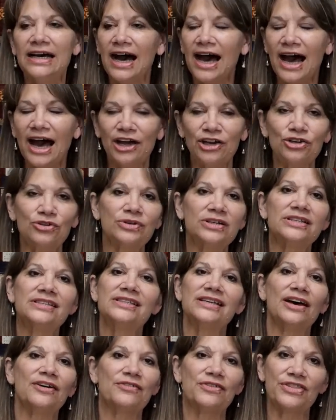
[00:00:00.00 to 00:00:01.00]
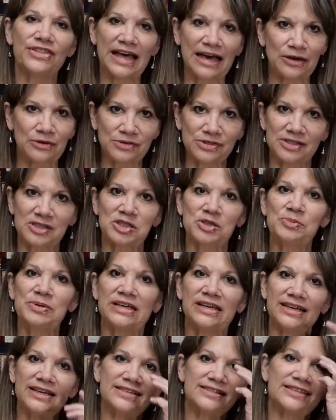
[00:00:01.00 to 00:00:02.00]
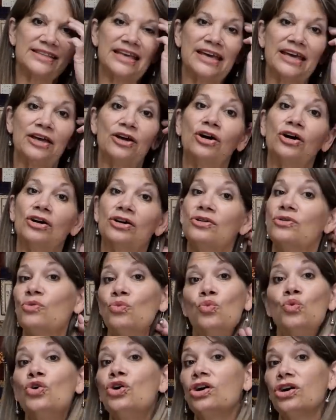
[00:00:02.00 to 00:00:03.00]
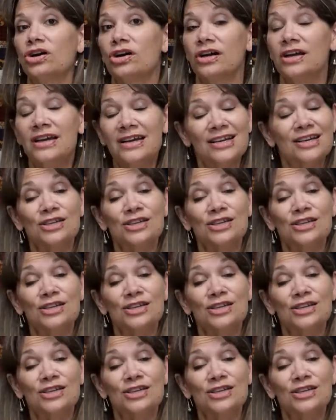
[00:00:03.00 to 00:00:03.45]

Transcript: hundreds of thousands because they are were